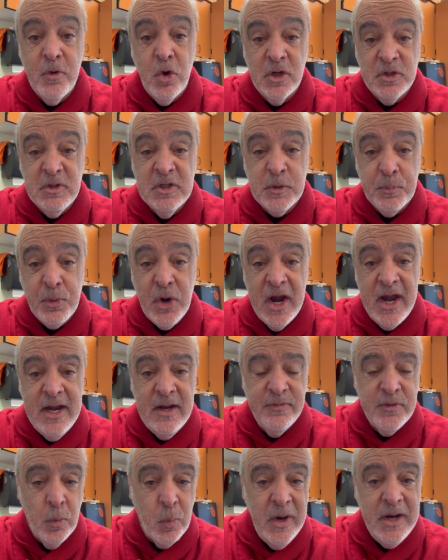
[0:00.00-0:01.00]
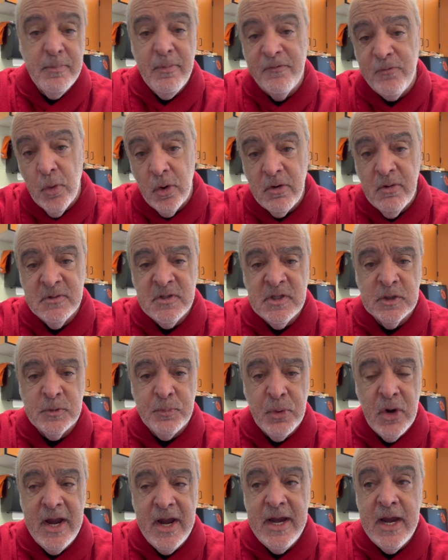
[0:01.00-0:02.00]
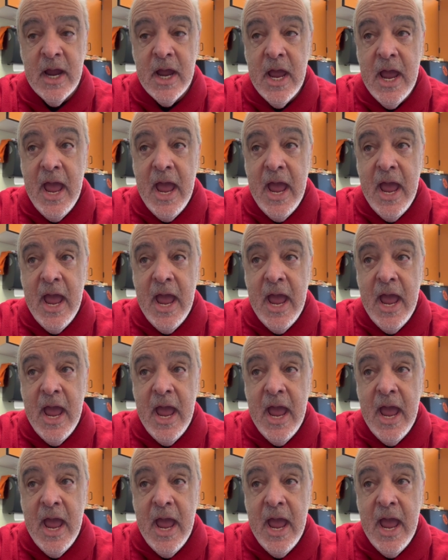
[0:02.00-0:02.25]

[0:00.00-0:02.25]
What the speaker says: Christmas break, the week before Christmas break,